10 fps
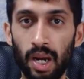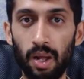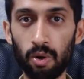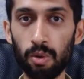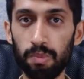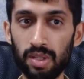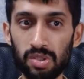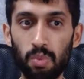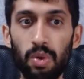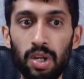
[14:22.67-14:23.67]
And I hope
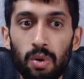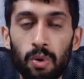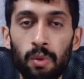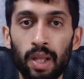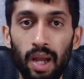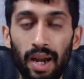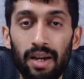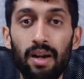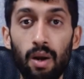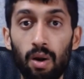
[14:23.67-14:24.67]
this video
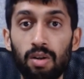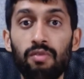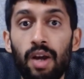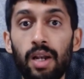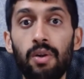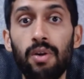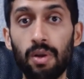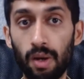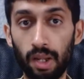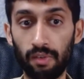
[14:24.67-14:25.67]
added a lot of value into
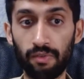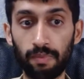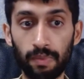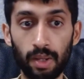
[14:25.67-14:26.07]
your life.